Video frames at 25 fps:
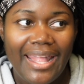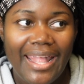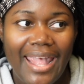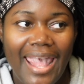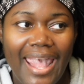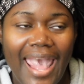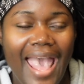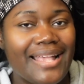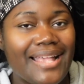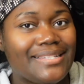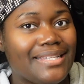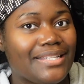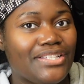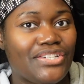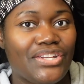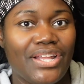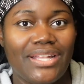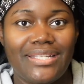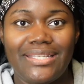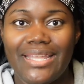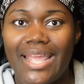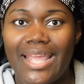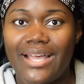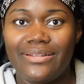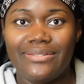has a
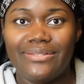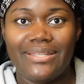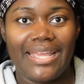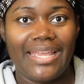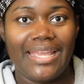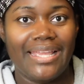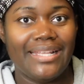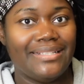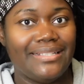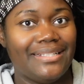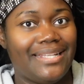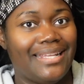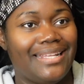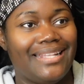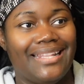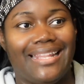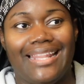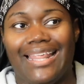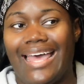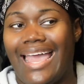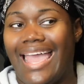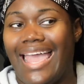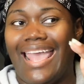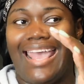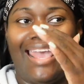shutdown date.
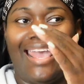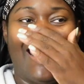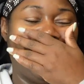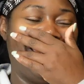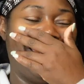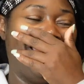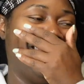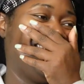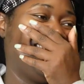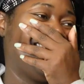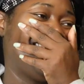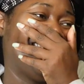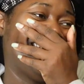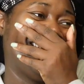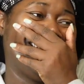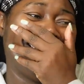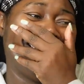Like,